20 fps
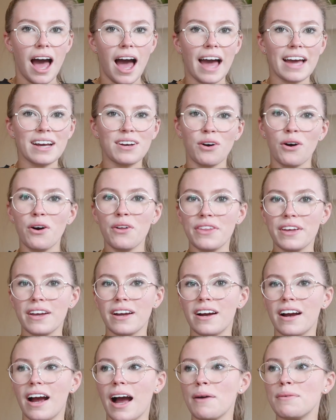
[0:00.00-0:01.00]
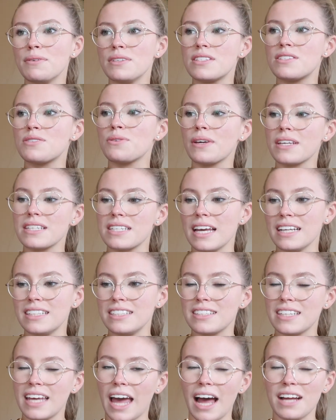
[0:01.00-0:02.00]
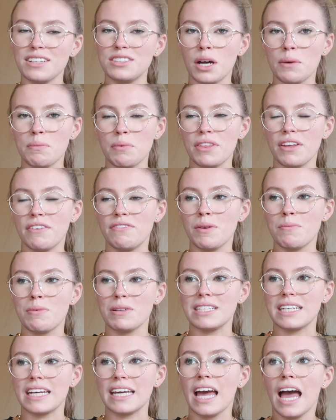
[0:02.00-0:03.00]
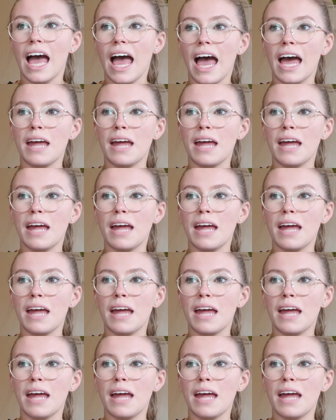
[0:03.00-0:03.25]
I got there, I was so excited to catch up with everybody,